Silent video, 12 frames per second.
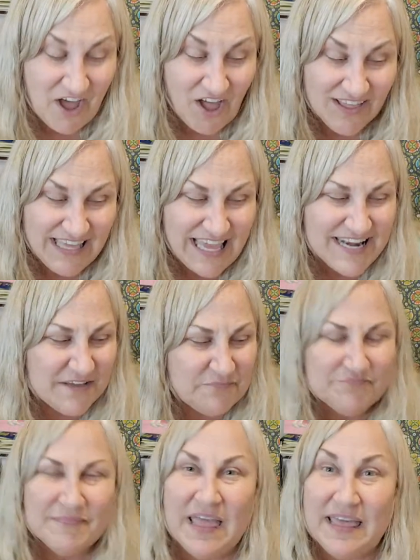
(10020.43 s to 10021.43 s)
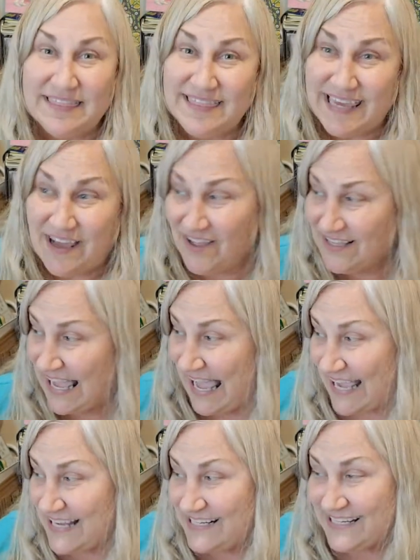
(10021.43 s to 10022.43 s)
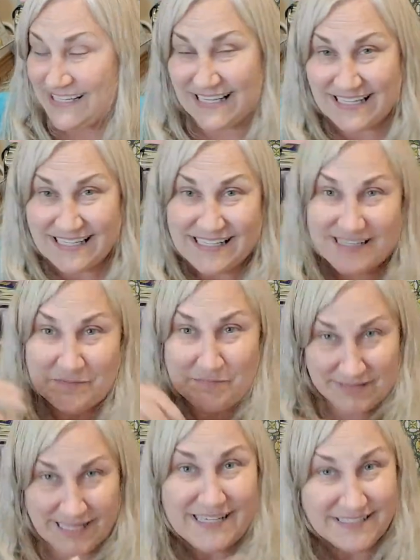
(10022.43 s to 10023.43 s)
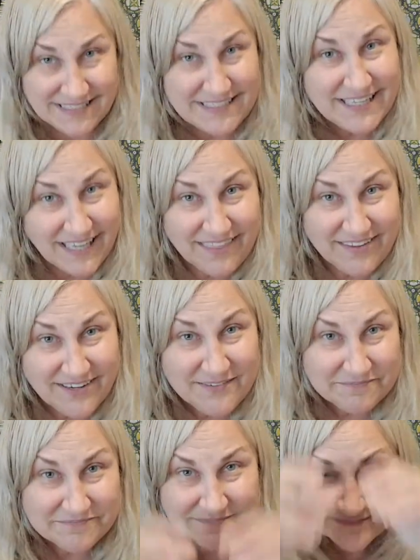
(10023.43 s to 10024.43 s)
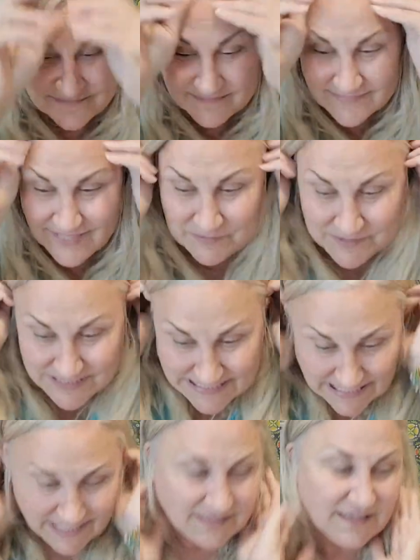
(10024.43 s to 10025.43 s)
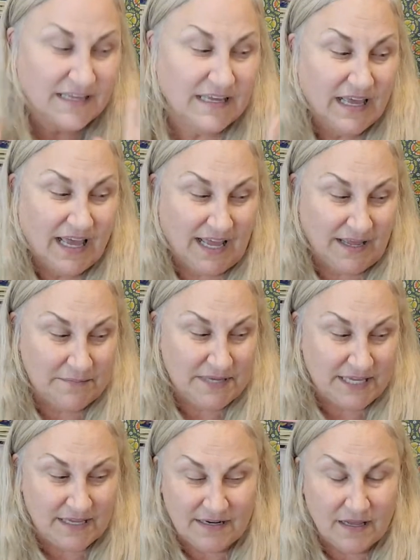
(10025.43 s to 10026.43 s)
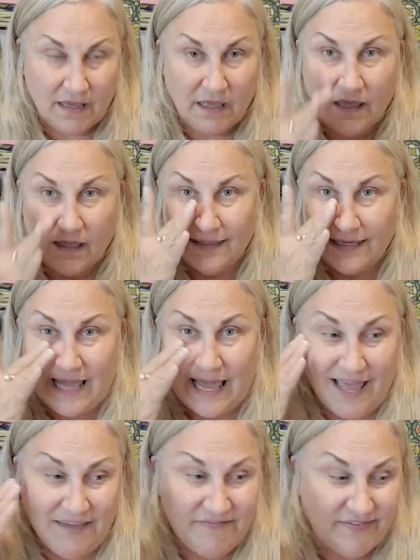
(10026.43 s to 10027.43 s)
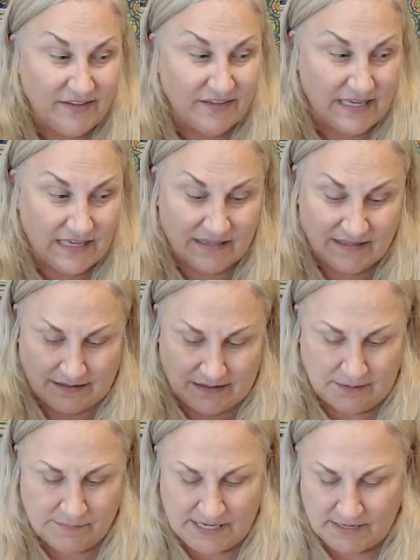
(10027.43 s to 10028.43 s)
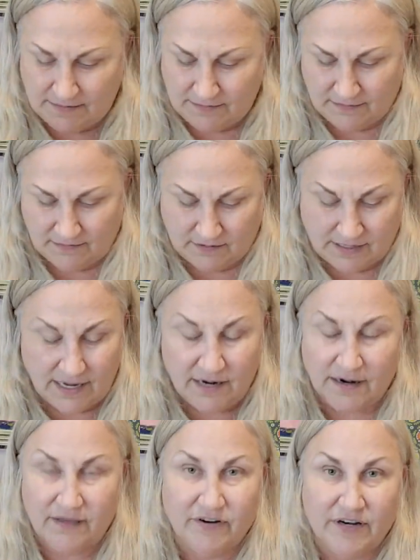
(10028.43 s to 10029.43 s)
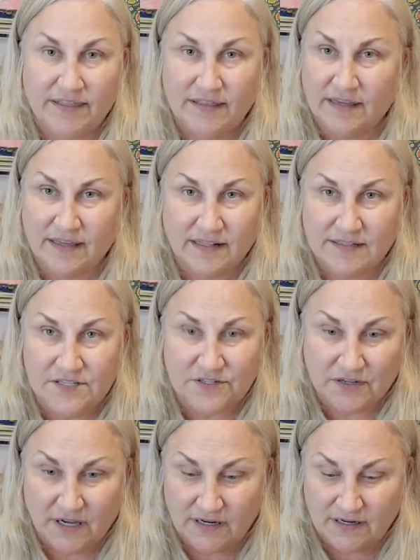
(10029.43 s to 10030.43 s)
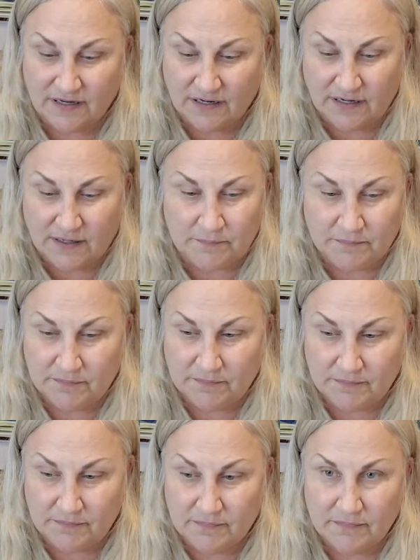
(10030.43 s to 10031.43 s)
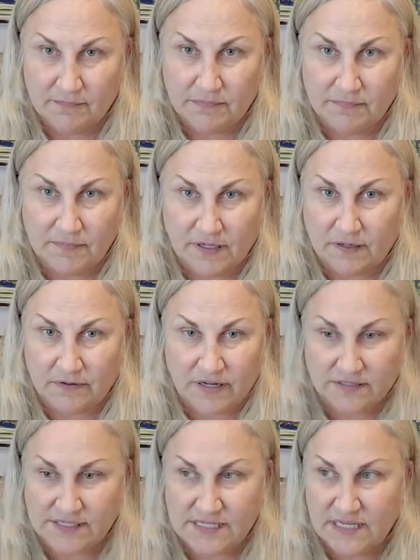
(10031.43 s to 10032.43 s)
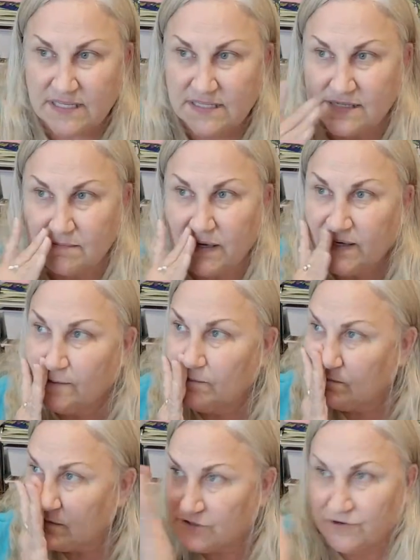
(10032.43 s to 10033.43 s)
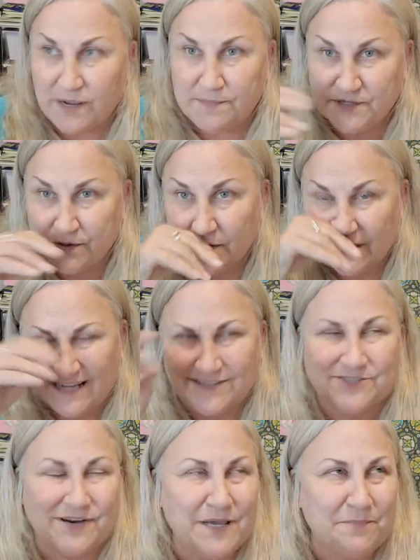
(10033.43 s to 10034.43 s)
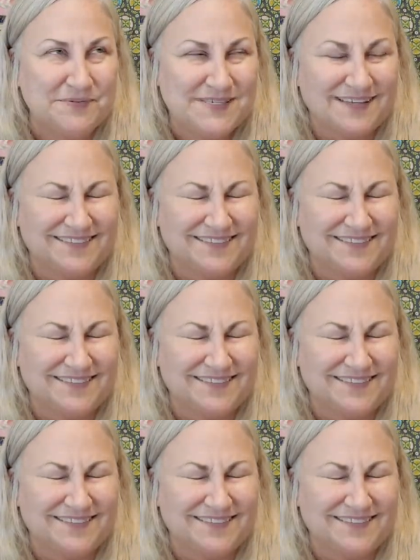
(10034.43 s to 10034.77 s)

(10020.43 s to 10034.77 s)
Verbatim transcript: all kind of they all kind of blend together. I will say. I mean, like I feel like I mean, look, I don't have anything against you cutting it up around stains and making drapes or not drapes.